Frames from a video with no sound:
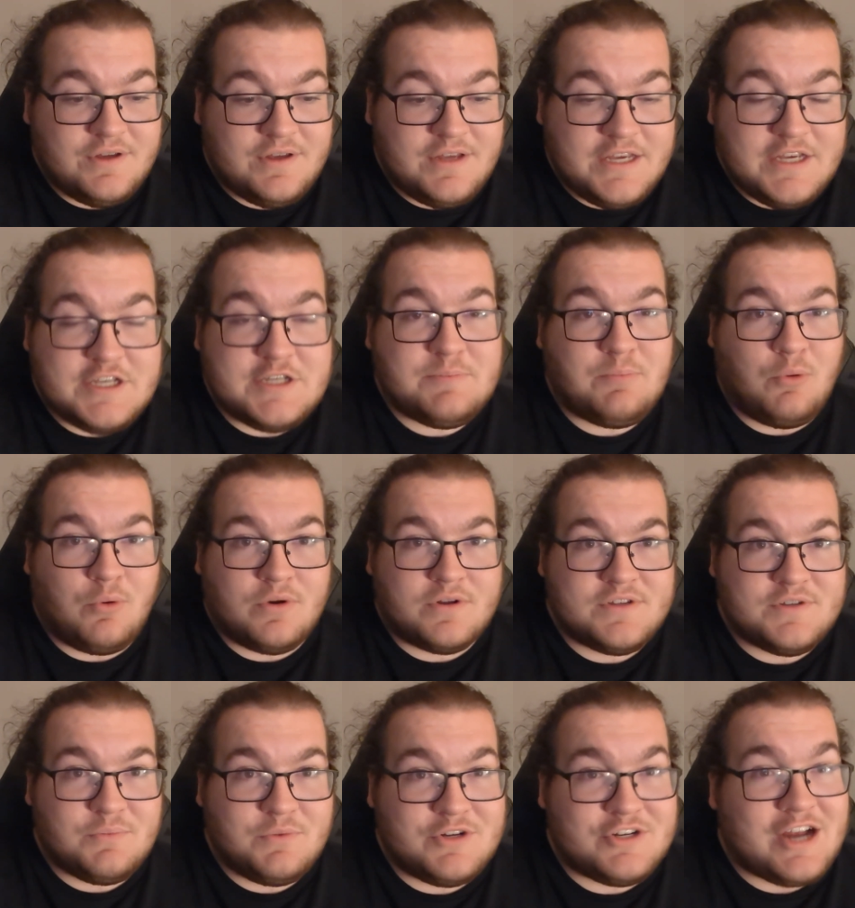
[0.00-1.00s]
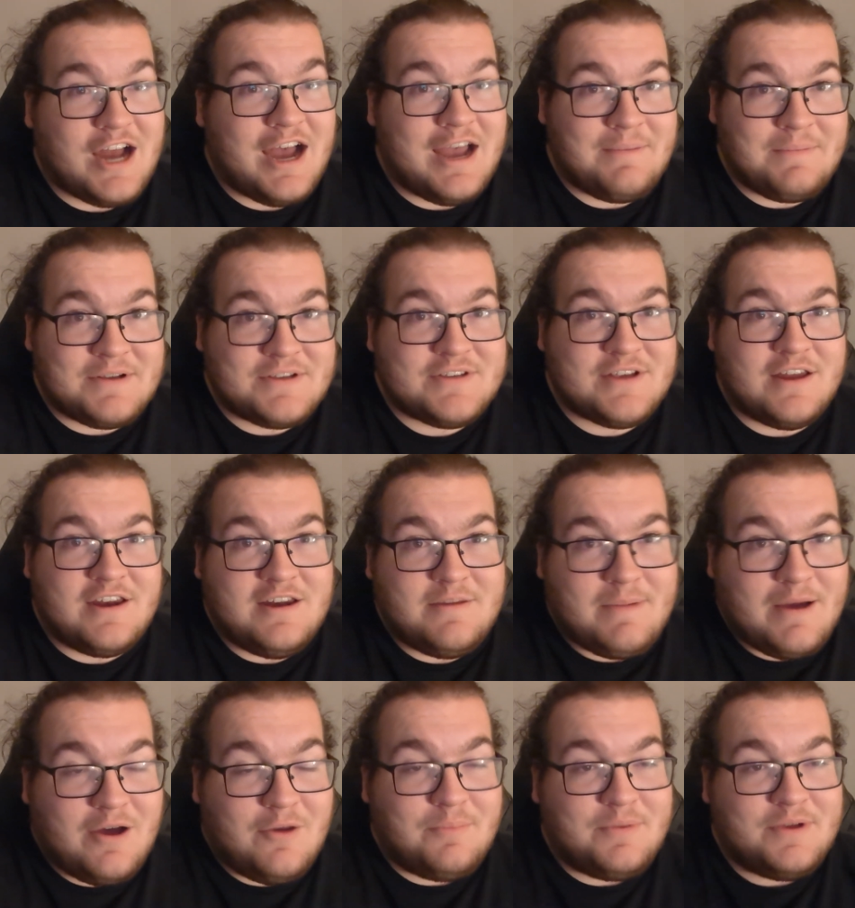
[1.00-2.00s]
esports, which I am excited
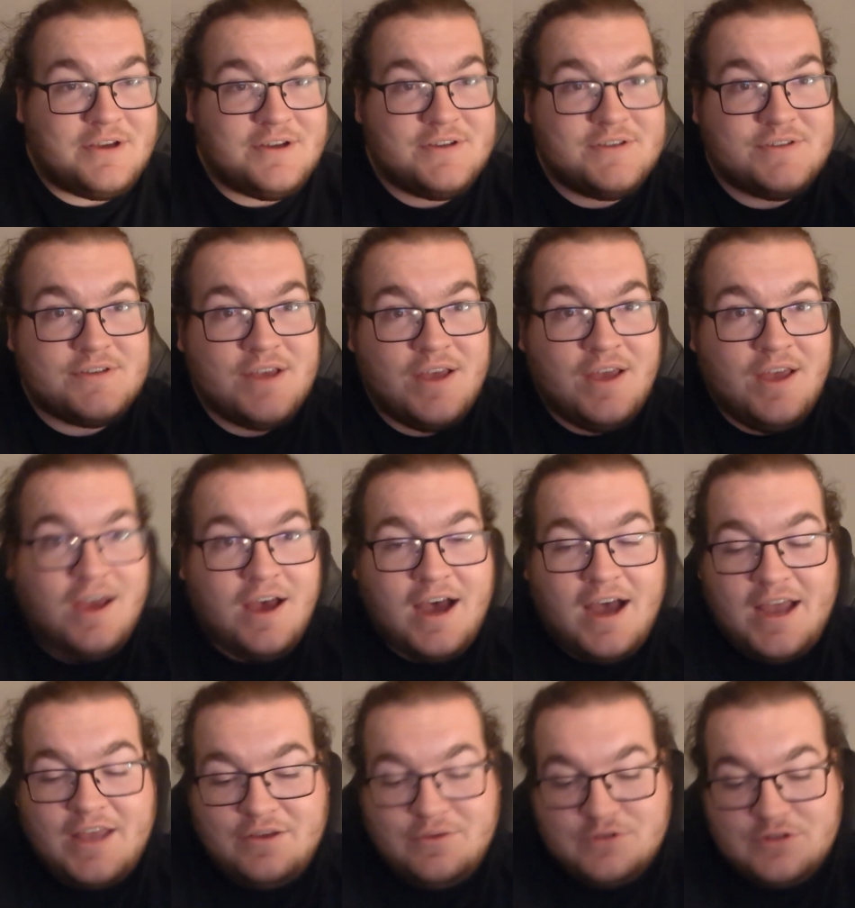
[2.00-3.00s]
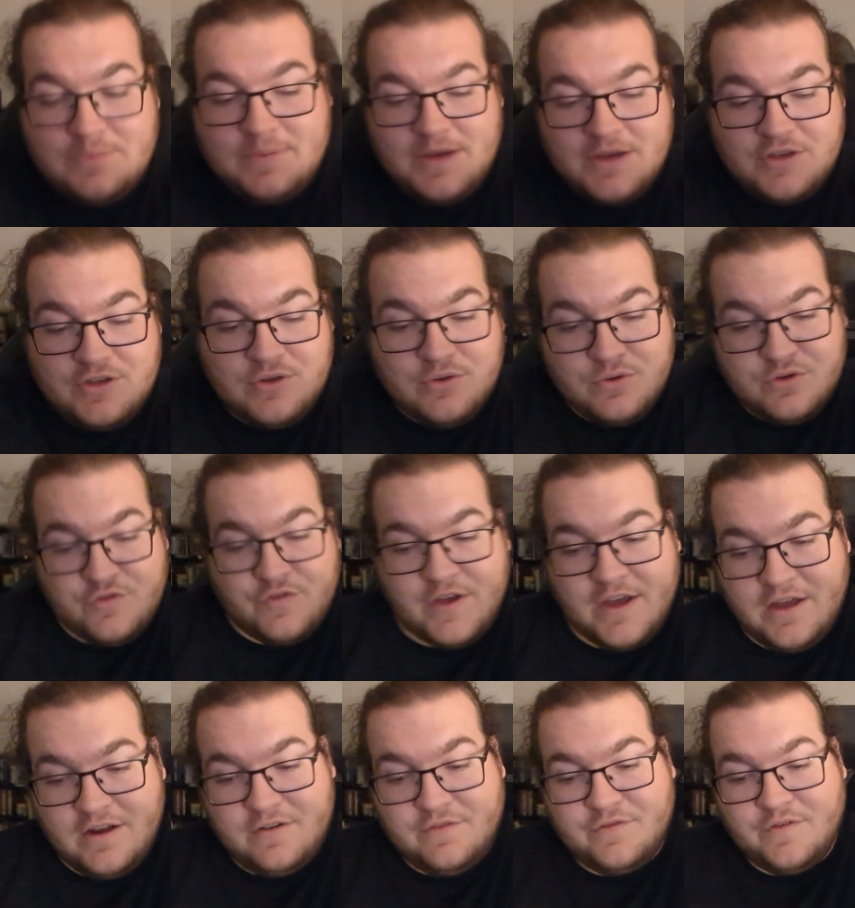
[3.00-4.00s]
about because I used to be a huge
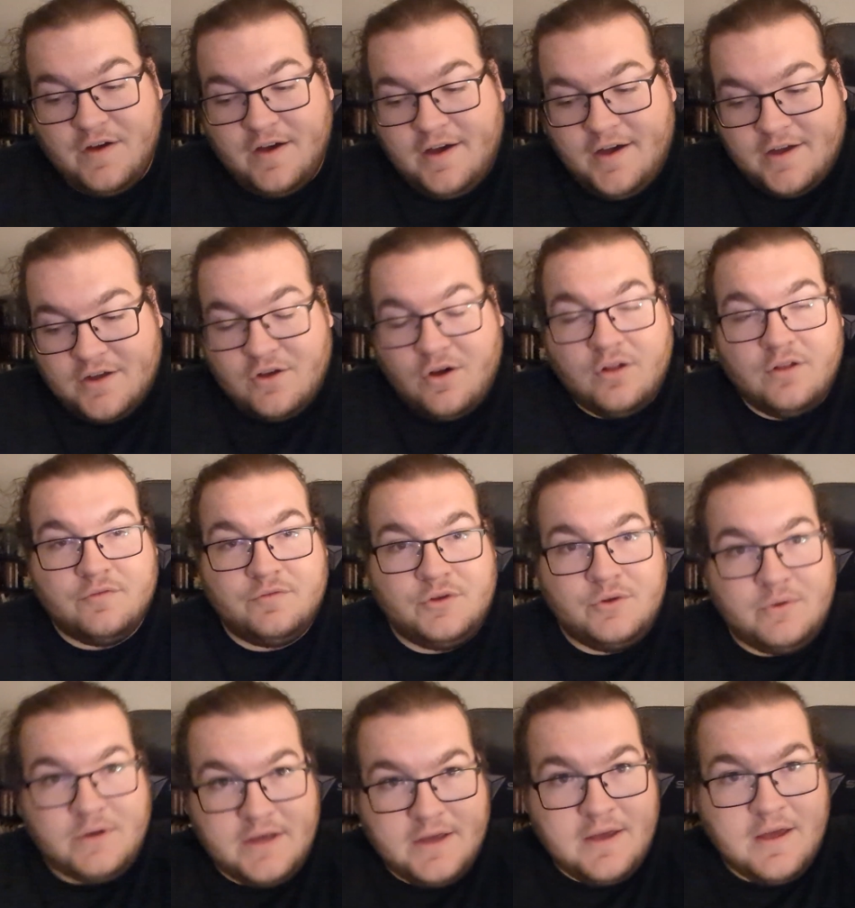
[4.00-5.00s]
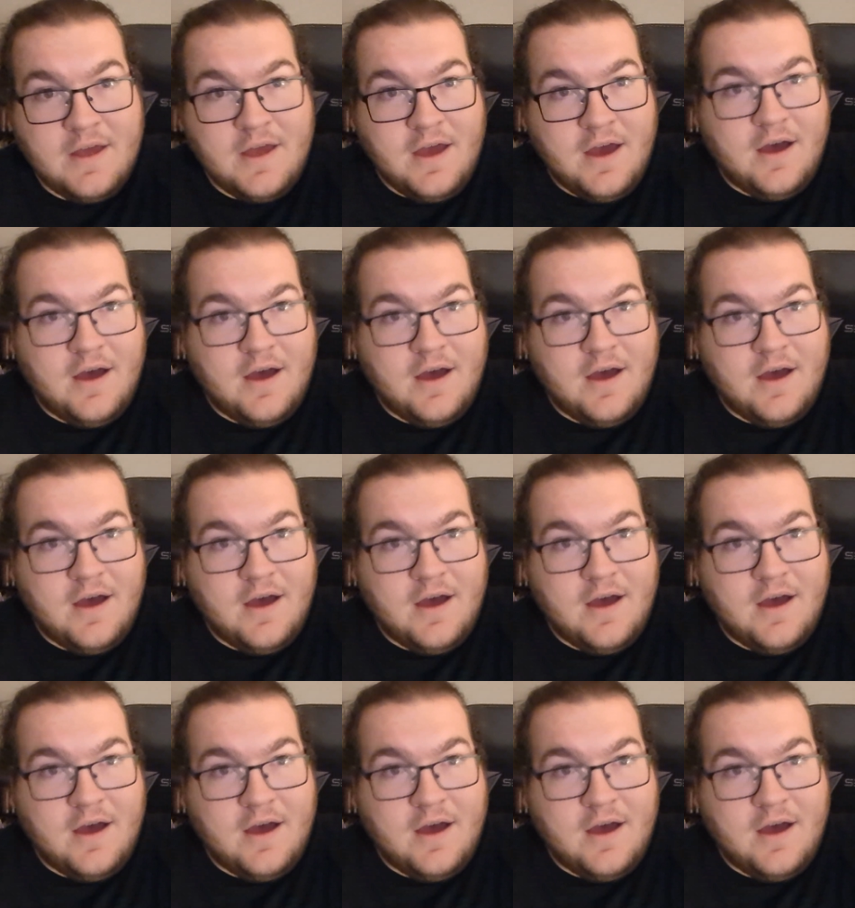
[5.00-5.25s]
fan of Call of Duty.